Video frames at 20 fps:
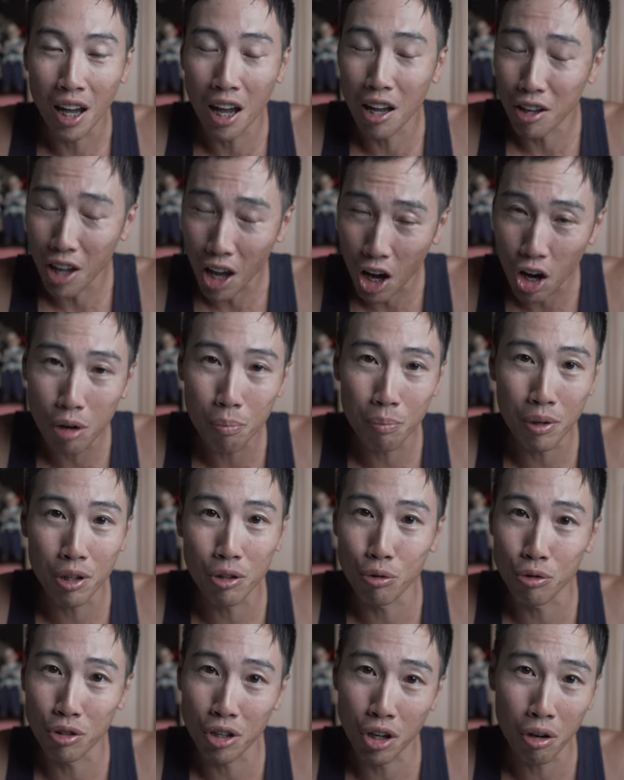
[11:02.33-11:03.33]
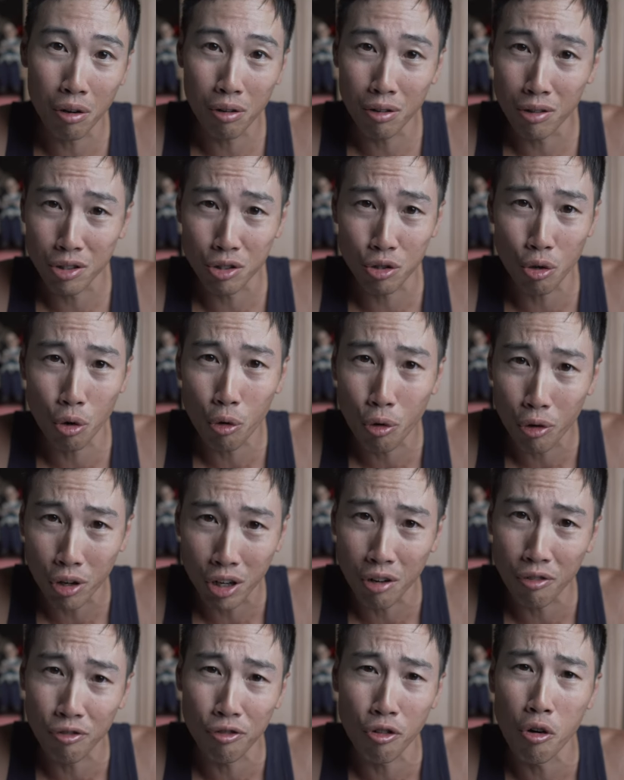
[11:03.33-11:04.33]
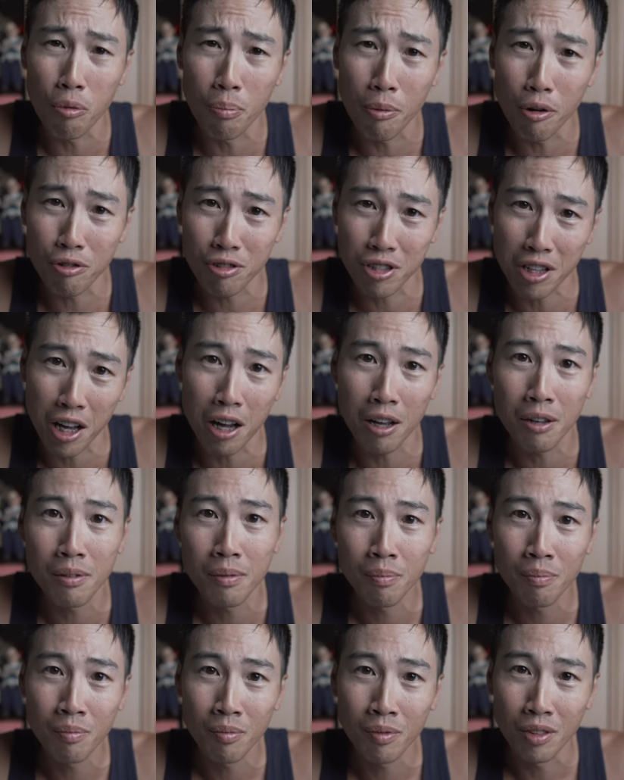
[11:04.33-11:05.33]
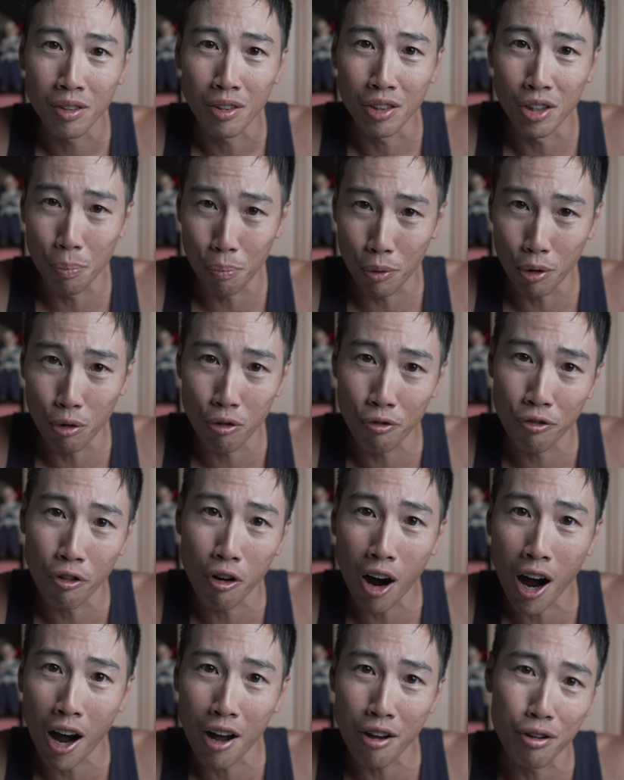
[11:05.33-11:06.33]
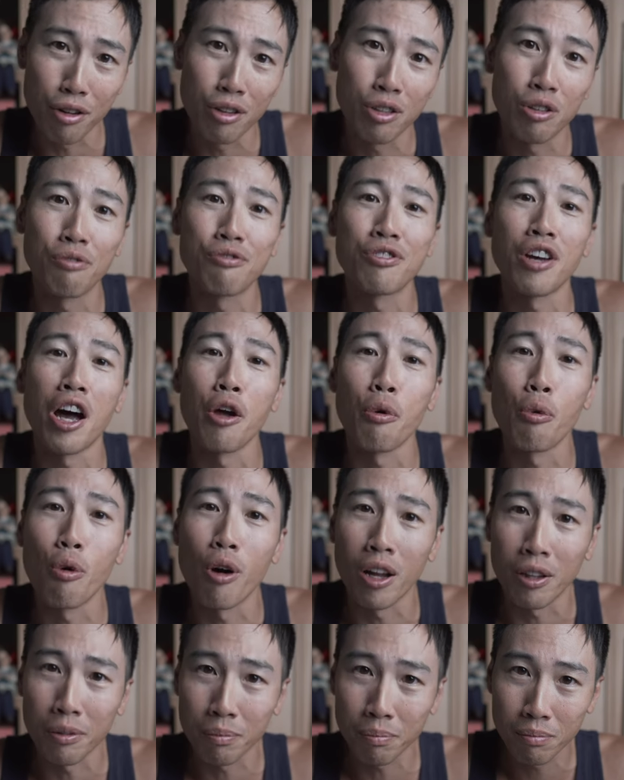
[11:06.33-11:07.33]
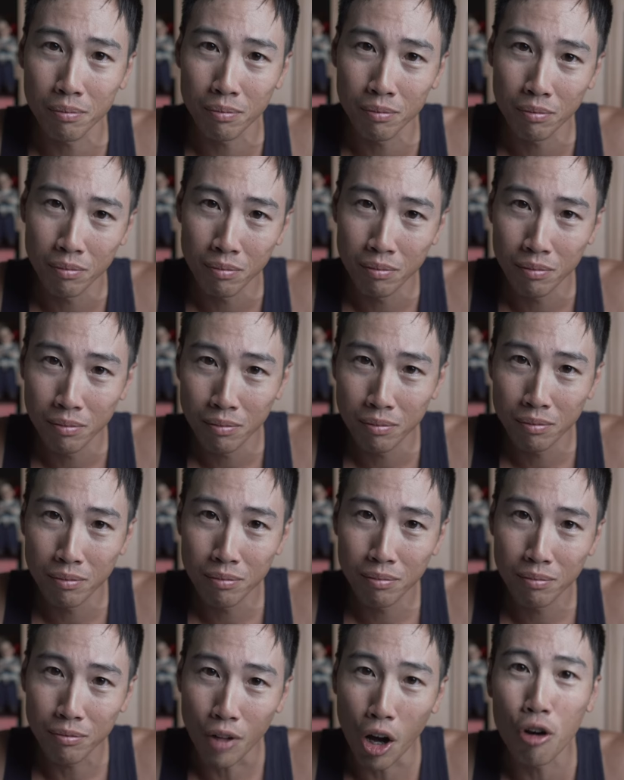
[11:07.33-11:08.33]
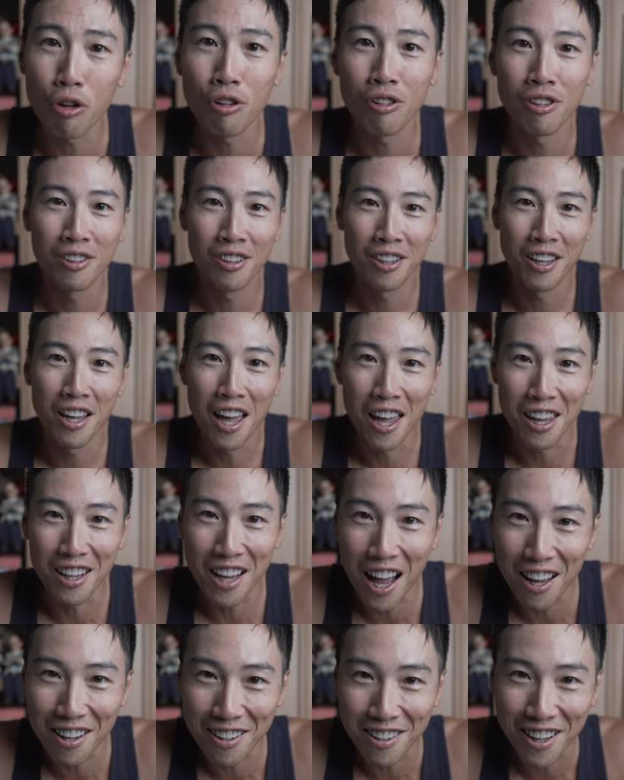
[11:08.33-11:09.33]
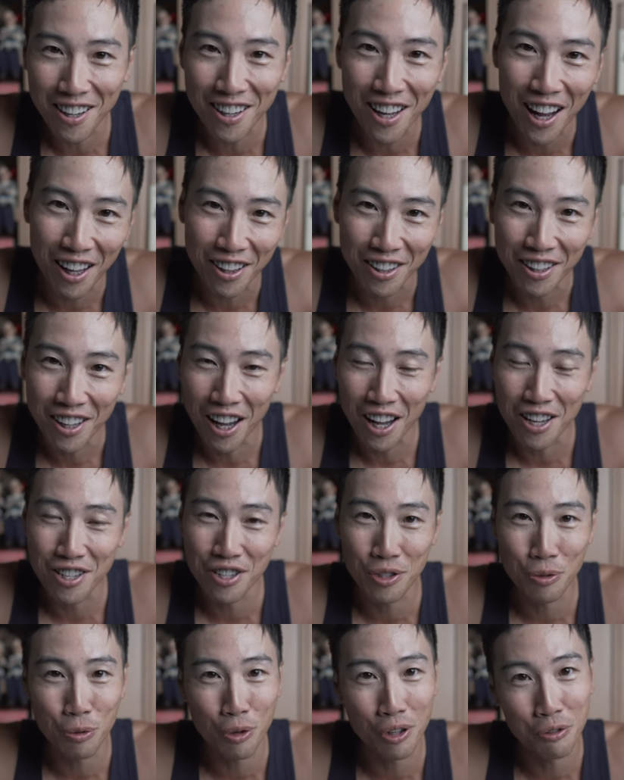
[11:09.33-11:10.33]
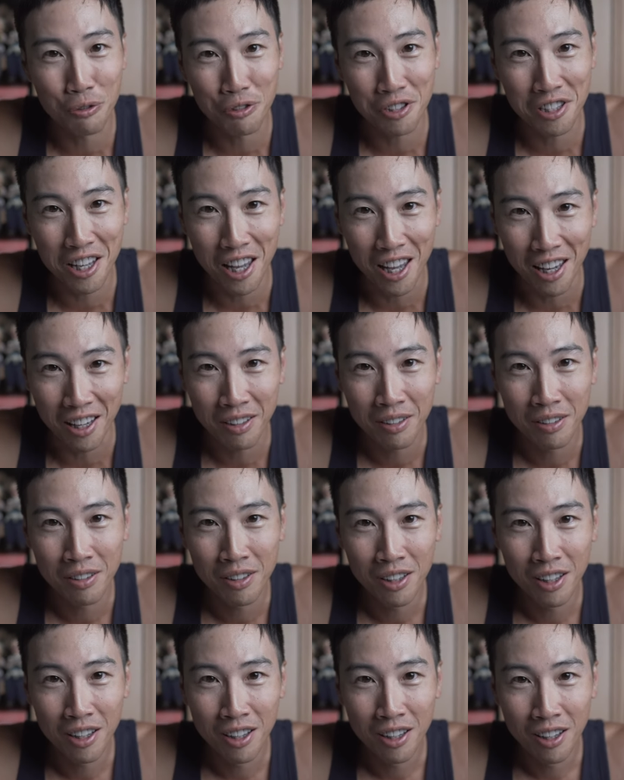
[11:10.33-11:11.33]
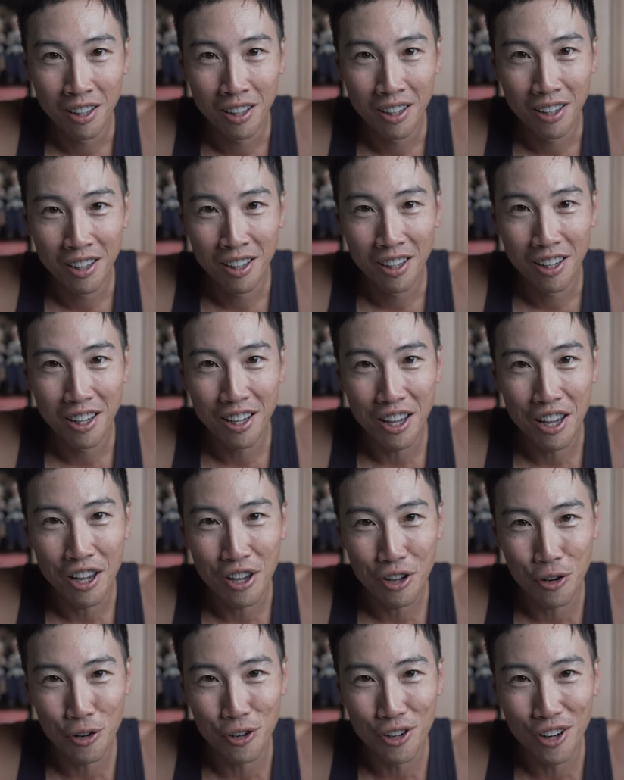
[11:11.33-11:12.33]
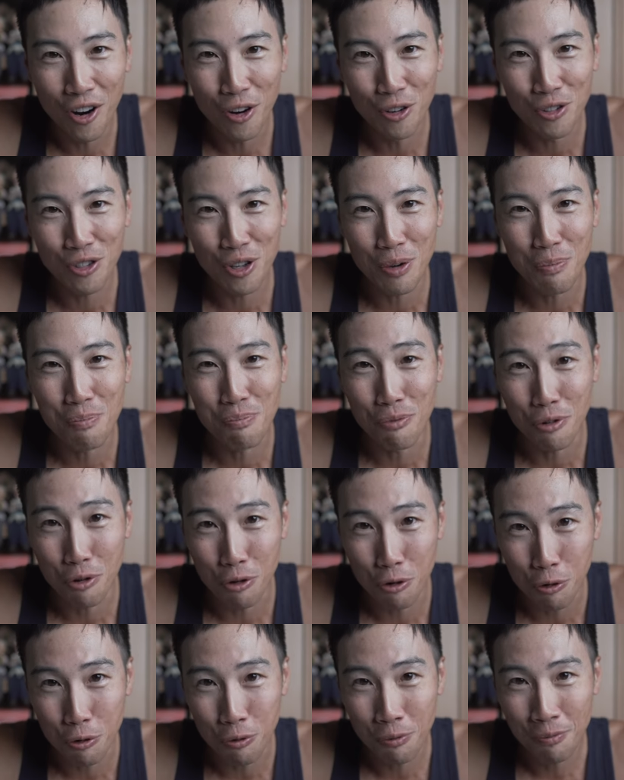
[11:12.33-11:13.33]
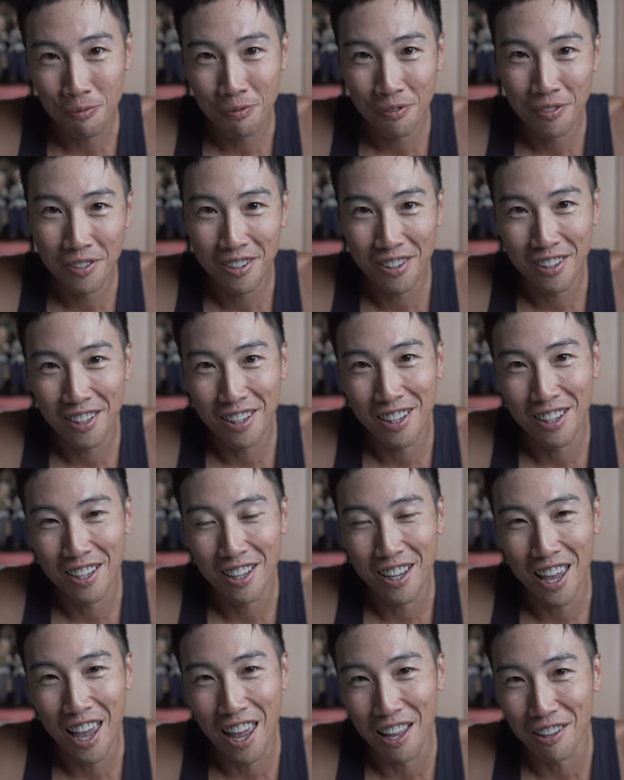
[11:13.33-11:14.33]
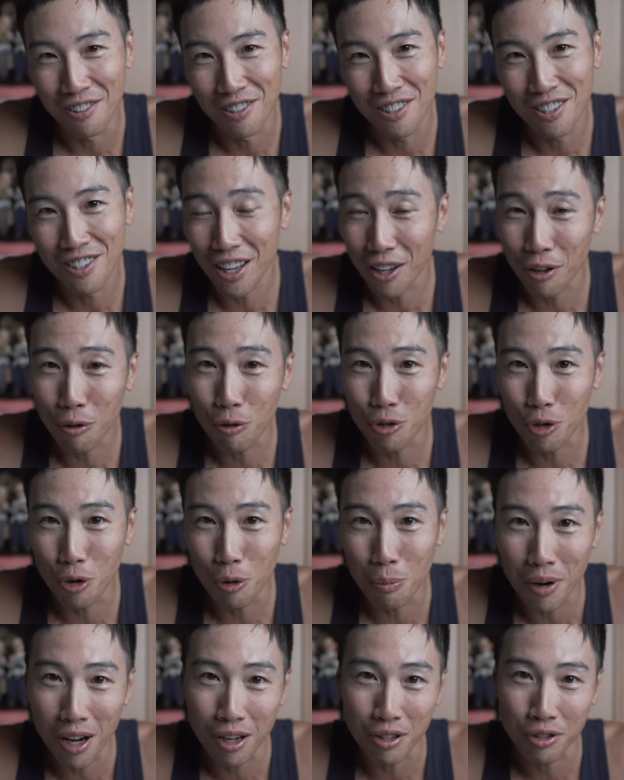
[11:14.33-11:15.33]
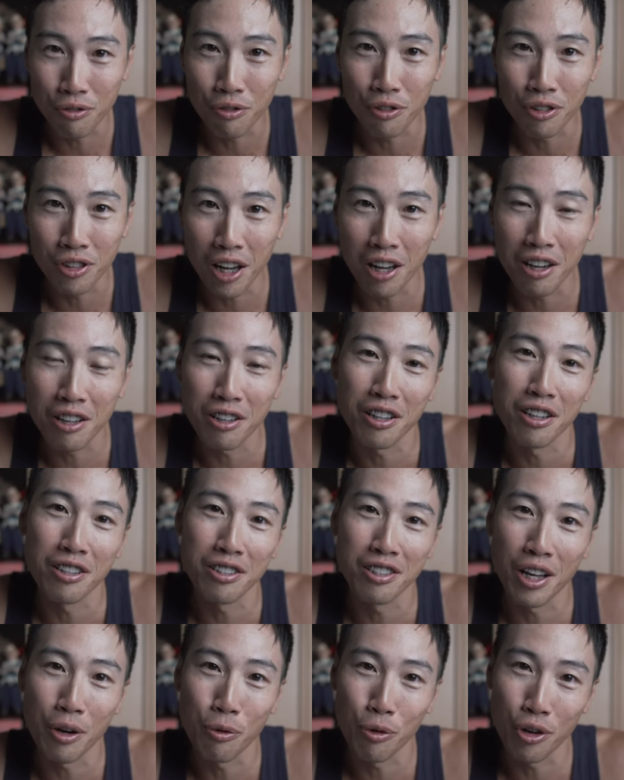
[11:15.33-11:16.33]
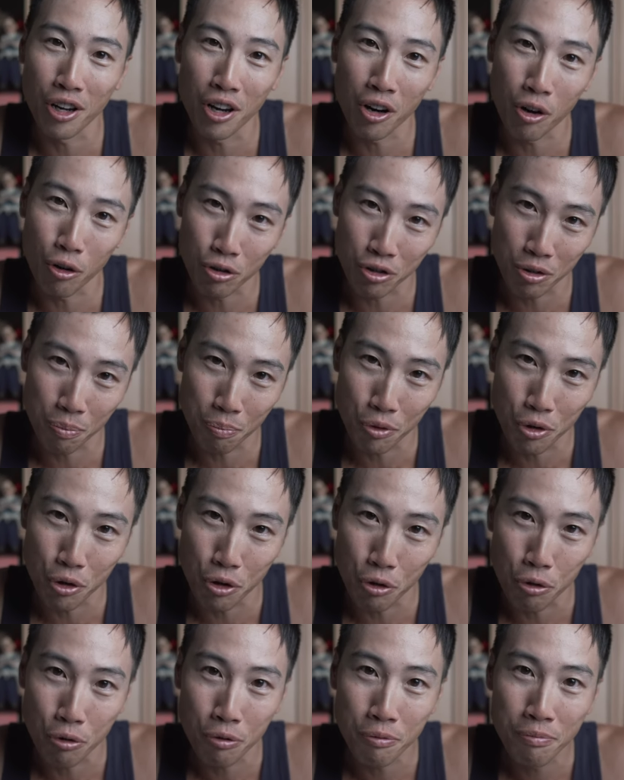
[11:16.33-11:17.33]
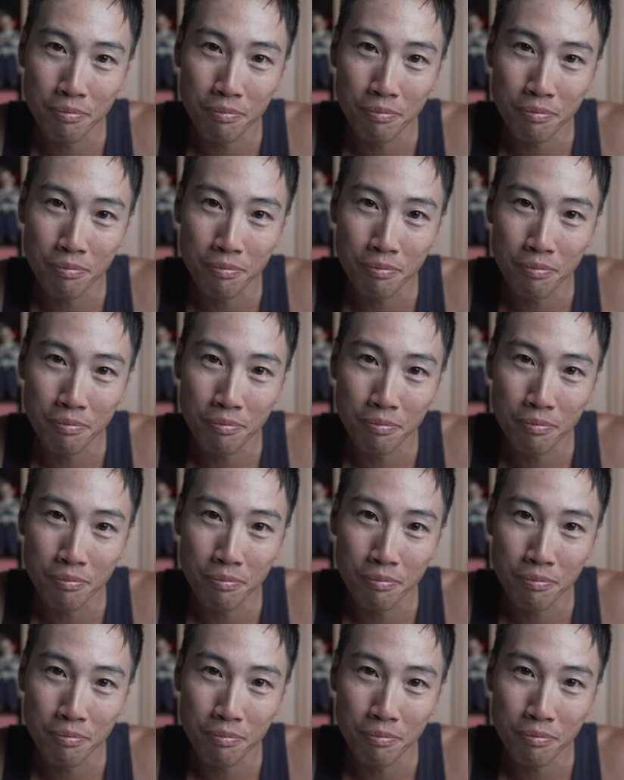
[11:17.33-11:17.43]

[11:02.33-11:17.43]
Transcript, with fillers: and help me to tell the story of Formosa, the beautiful island of Taiwan. Oh, and other than that, I just want to say, you're awesome, bro. And thank you so much for telling us that we are awesome too.